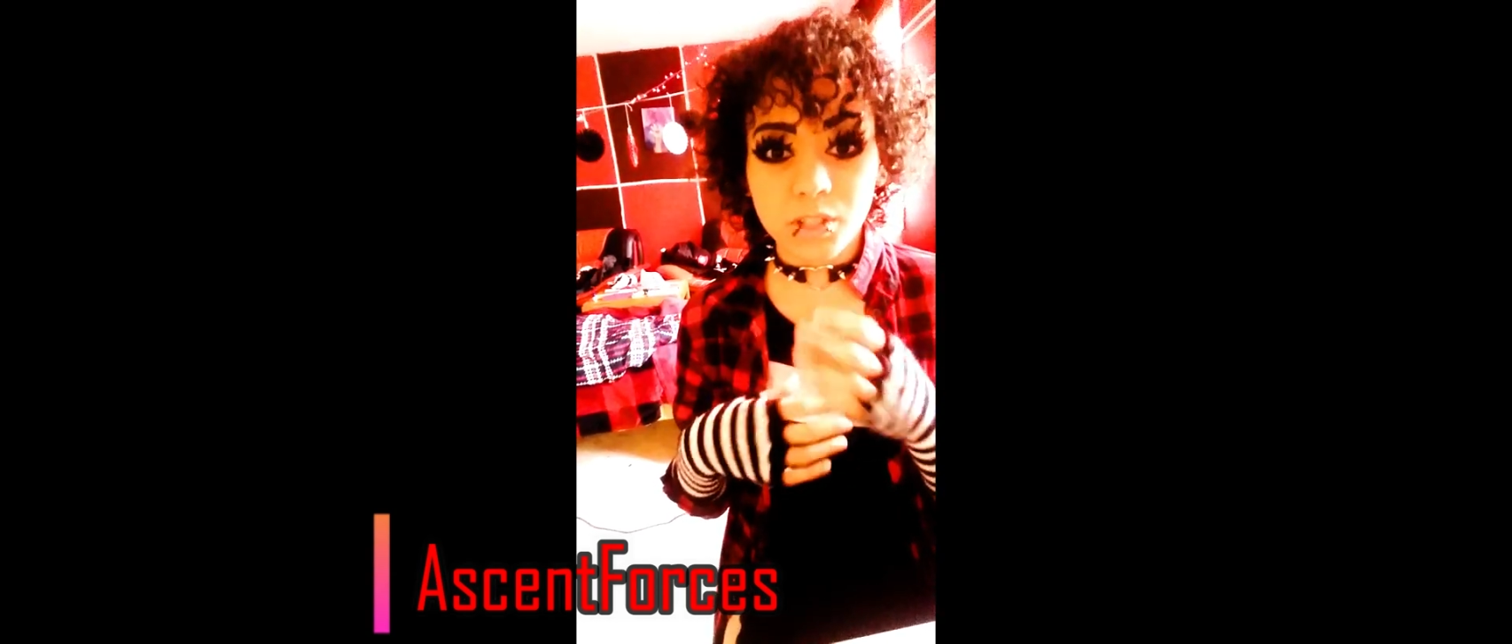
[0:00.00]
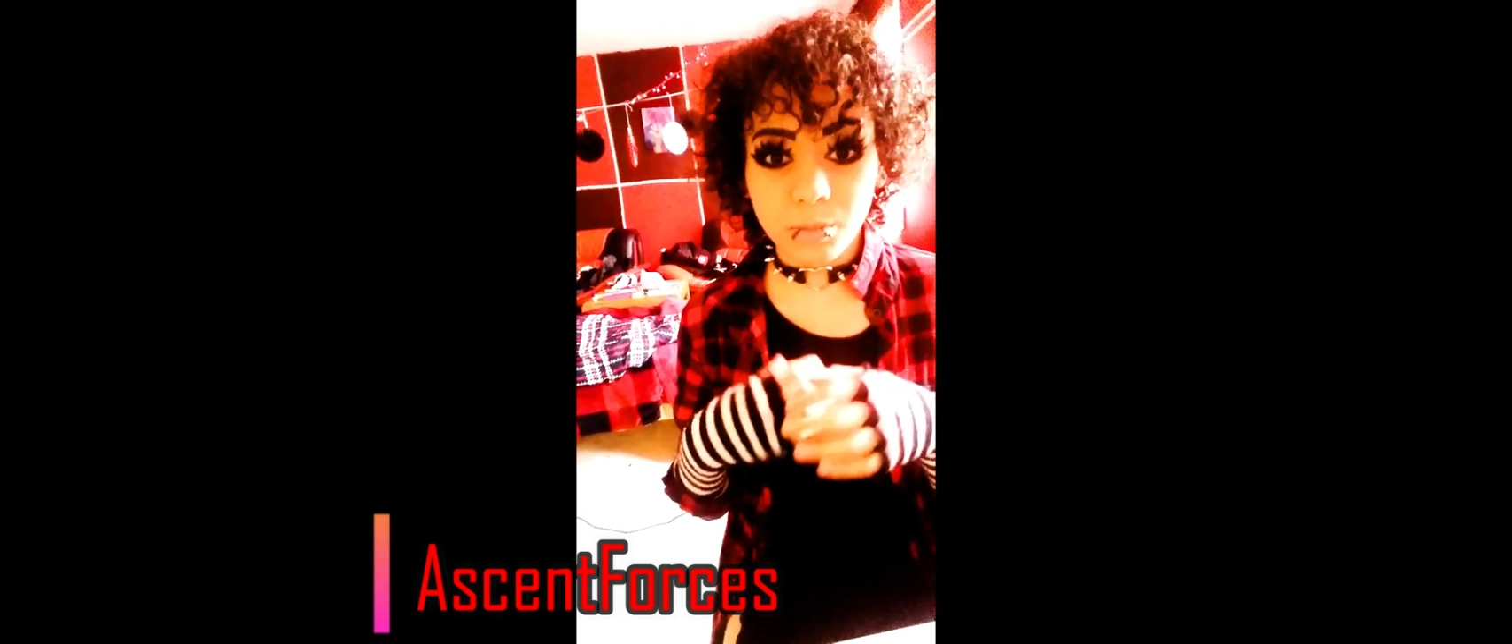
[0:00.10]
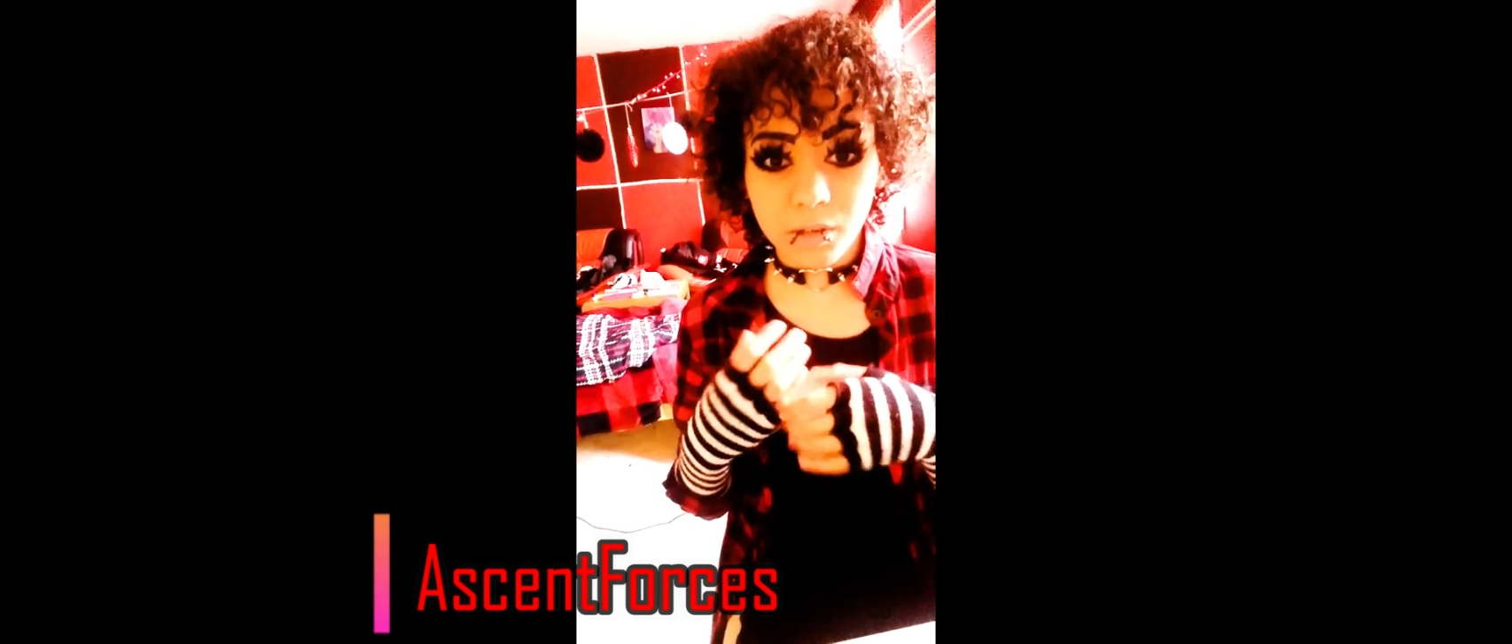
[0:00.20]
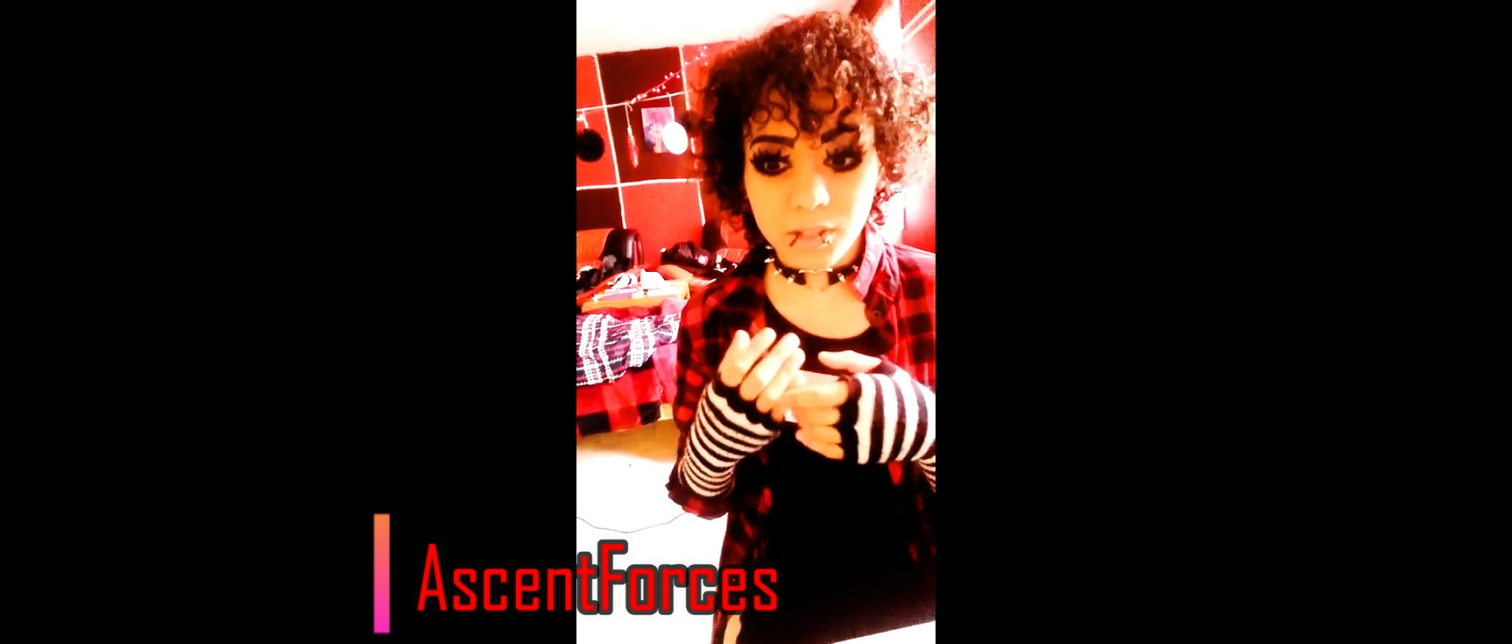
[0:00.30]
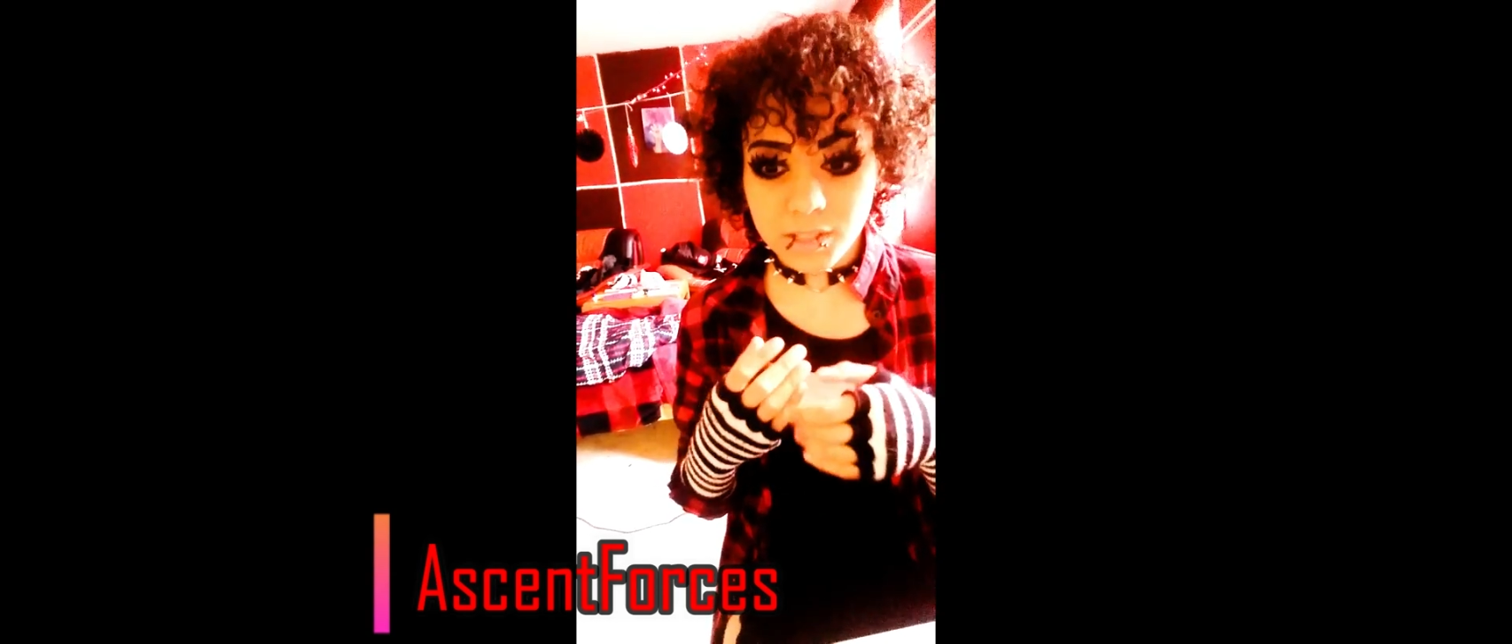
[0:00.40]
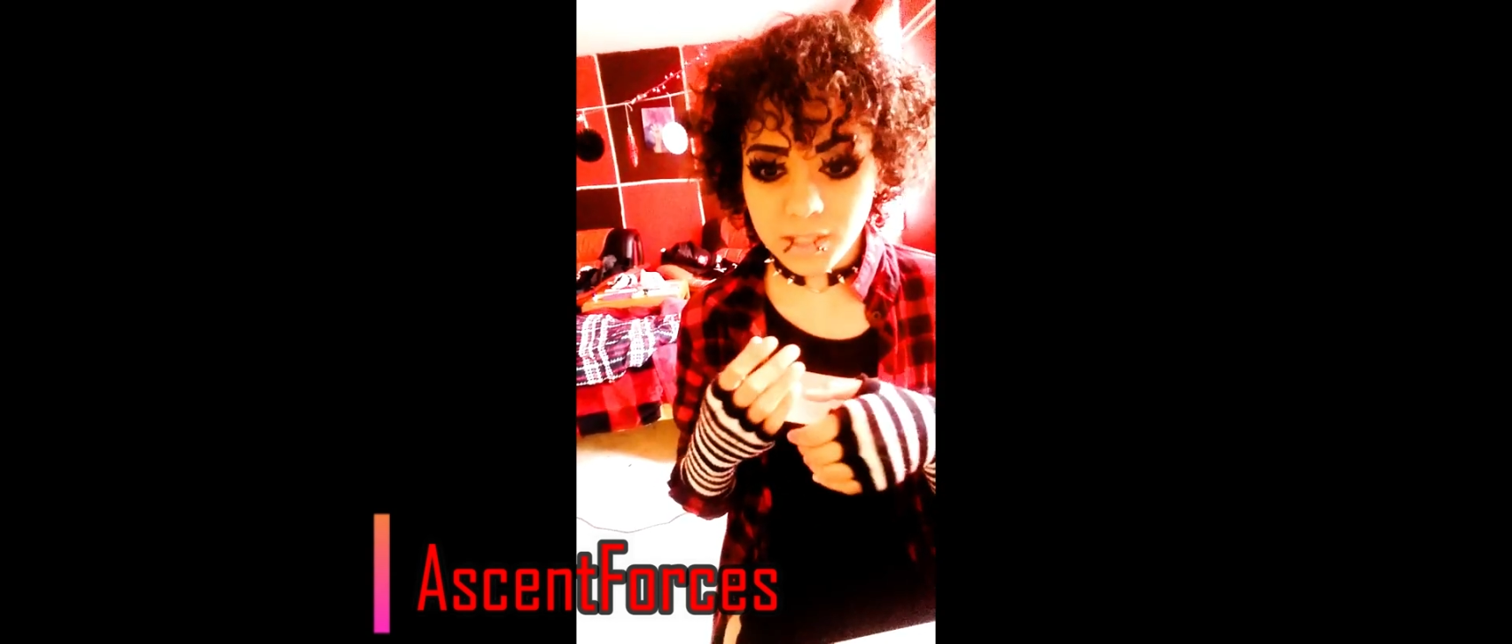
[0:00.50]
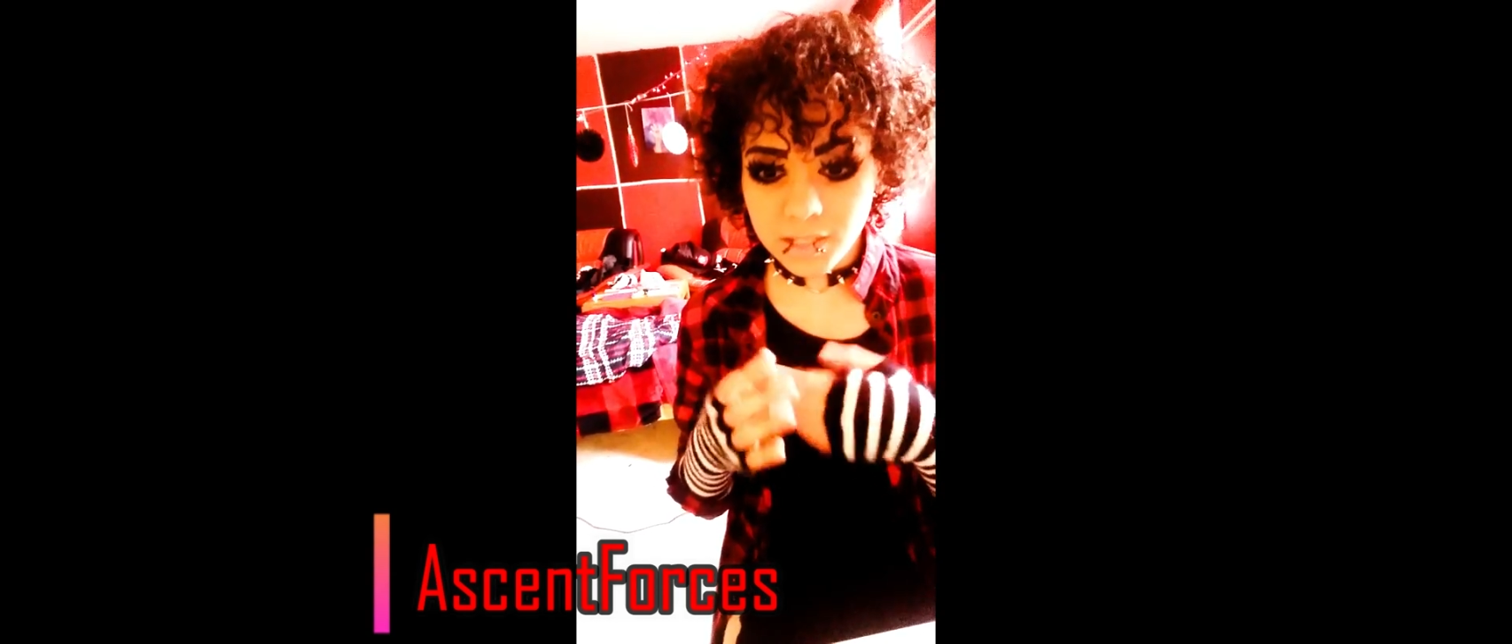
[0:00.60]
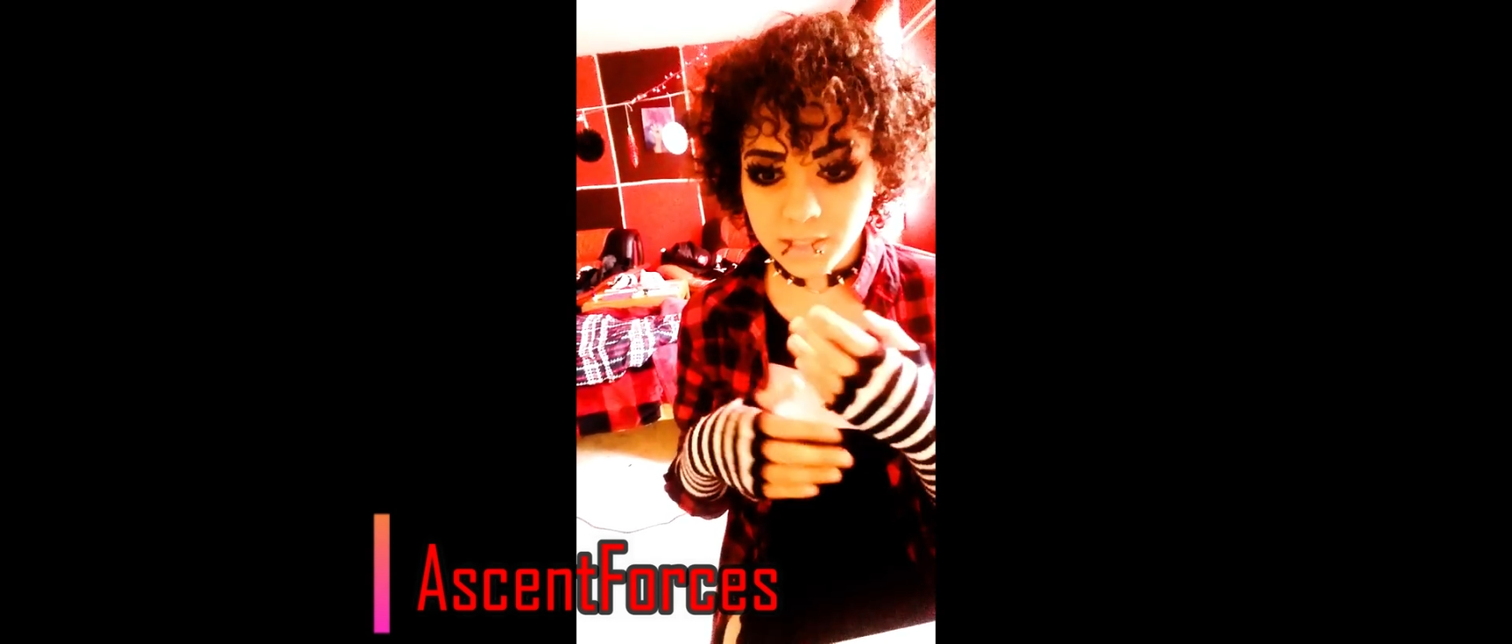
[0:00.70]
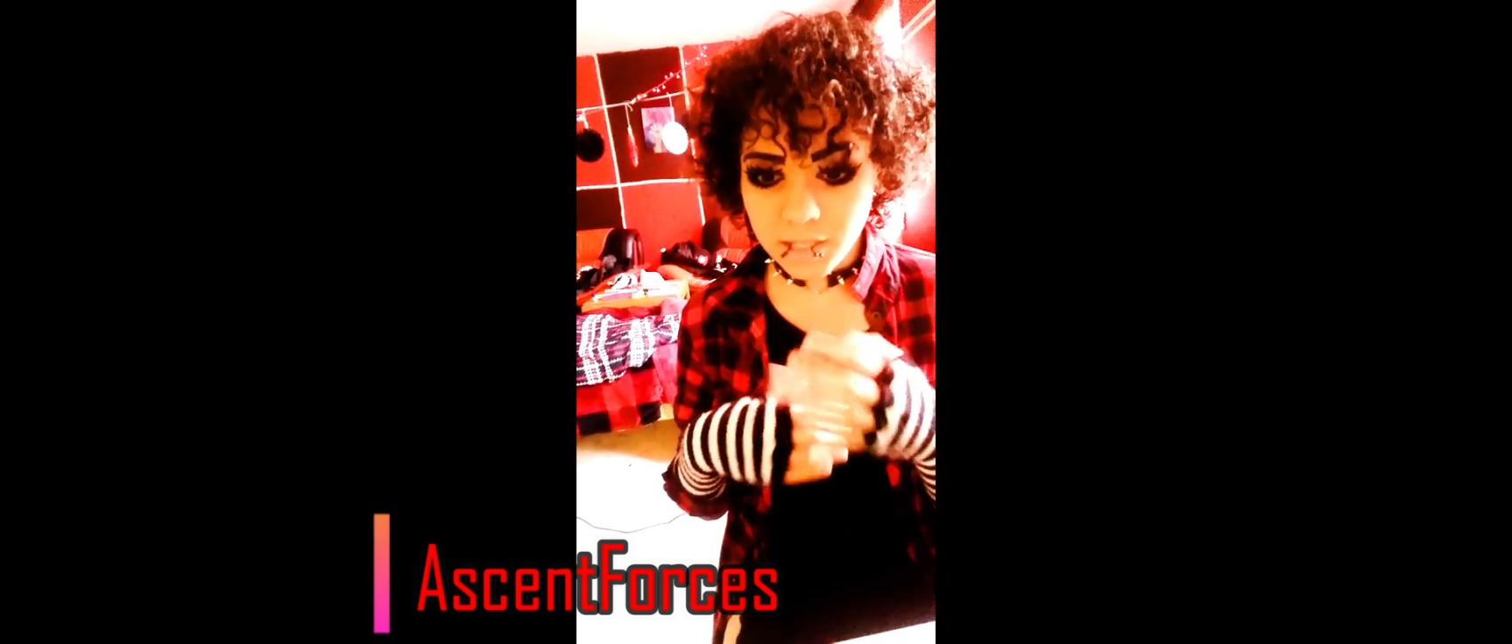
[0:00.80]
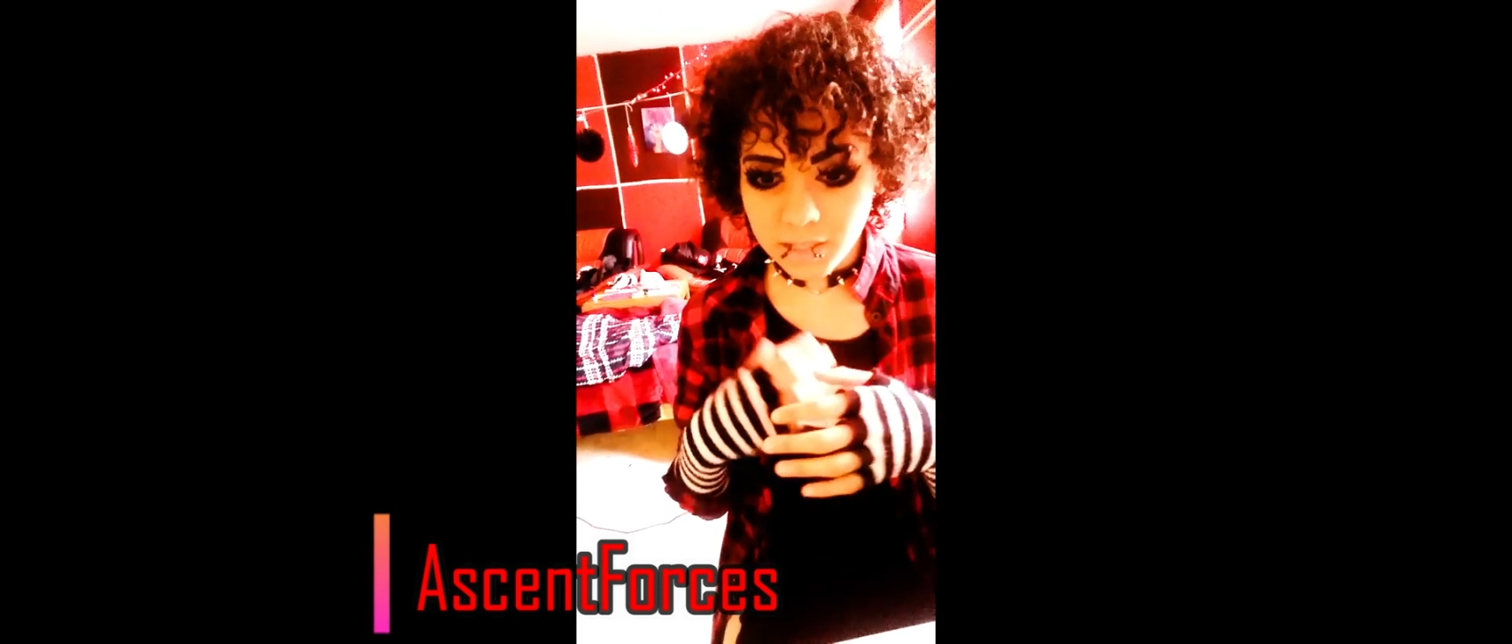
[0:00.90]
experiences